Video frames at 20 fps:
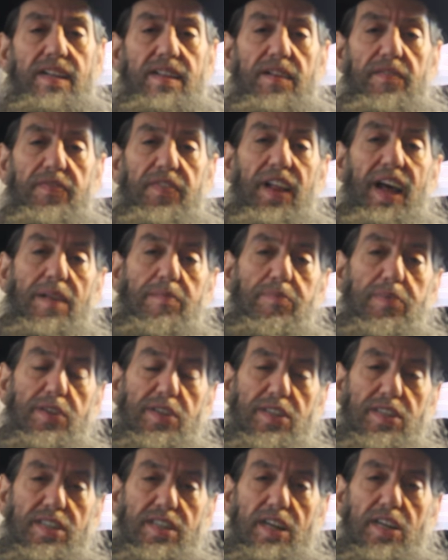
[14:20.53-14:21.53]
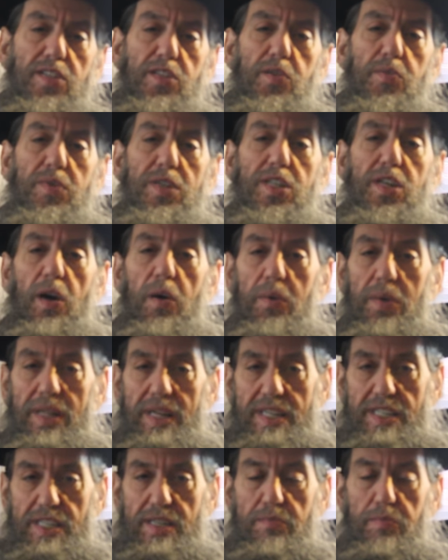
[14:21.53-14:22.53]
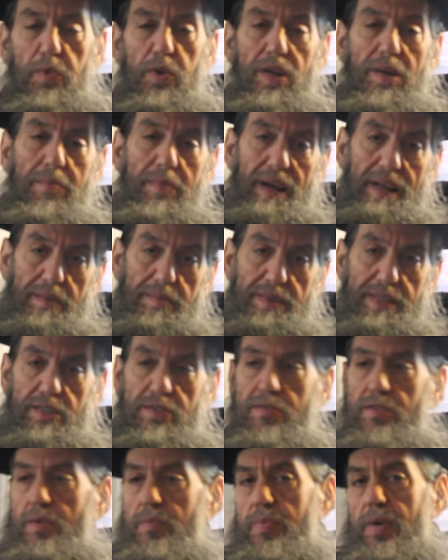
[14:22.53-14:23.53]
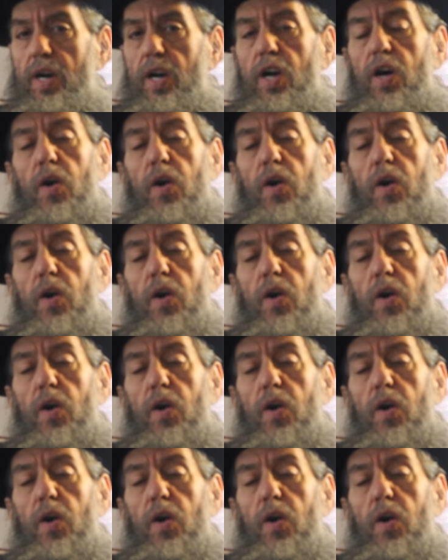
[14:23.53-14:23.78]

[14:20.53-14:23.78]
the Flatbush Jewish Coalition, Mooney Melman's group,